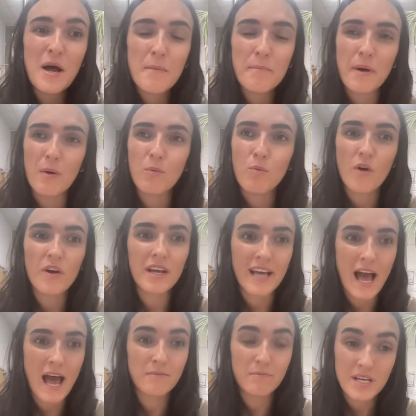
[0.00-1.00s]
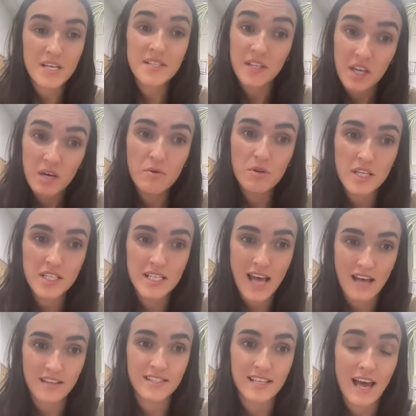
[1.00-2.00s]
but what it can be is a community
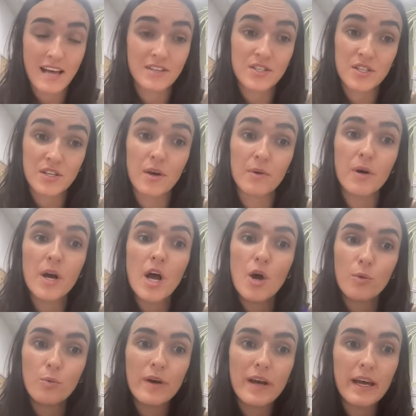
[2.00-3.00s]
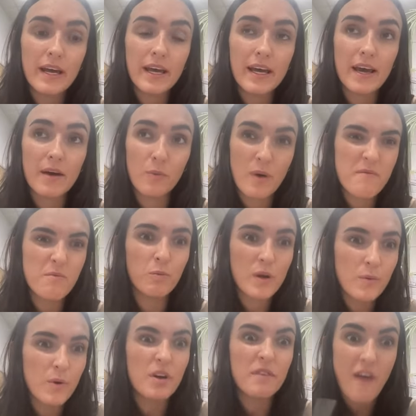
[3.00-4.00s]
asset. So we
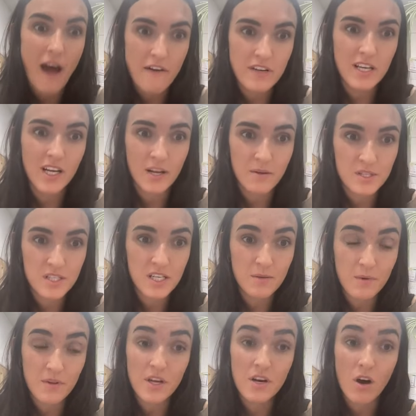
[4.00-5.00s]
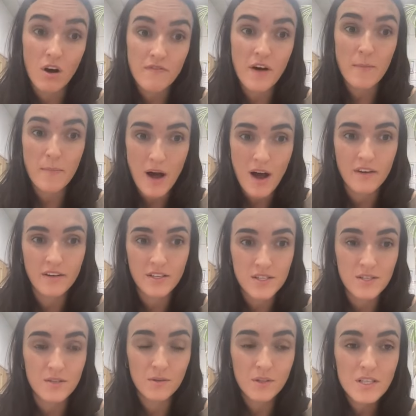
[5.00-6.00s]
work very closely with a lot of our partner
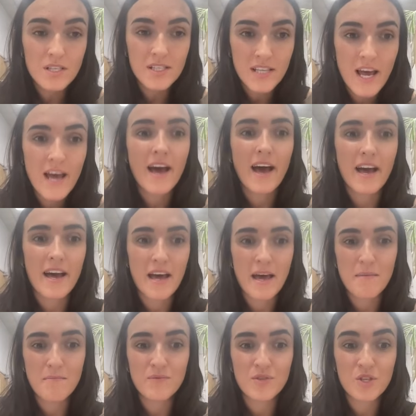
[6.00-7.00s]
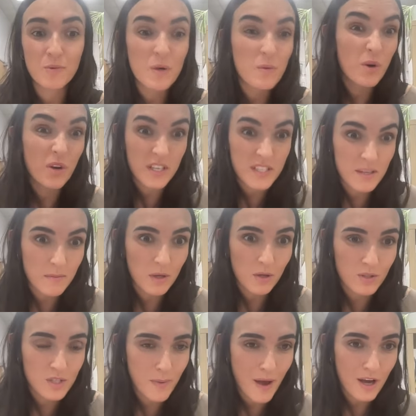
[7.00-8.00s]
schools. So we work as something
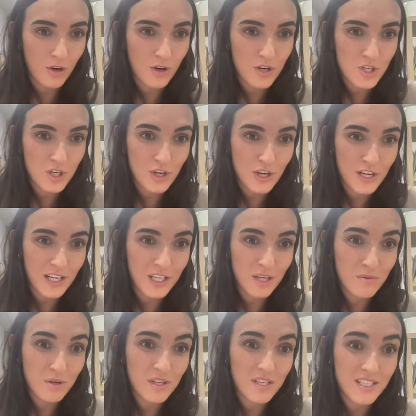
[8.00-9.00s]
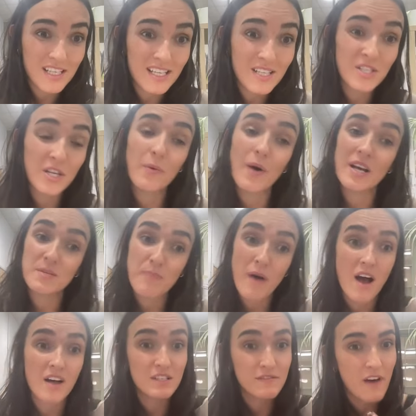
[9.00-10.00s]
called a Pencoitre learning community. So as
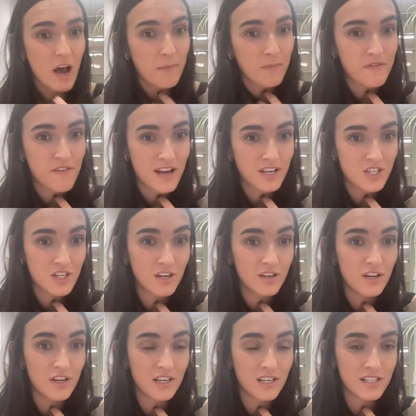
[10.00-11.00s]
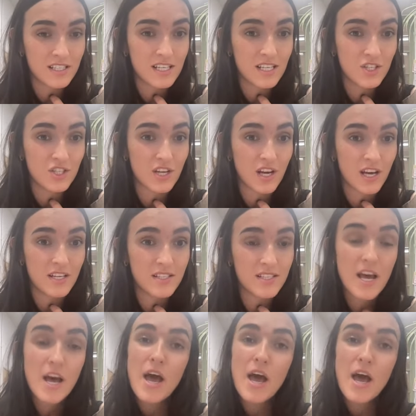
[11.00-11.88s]
part of our professional learning as teachers,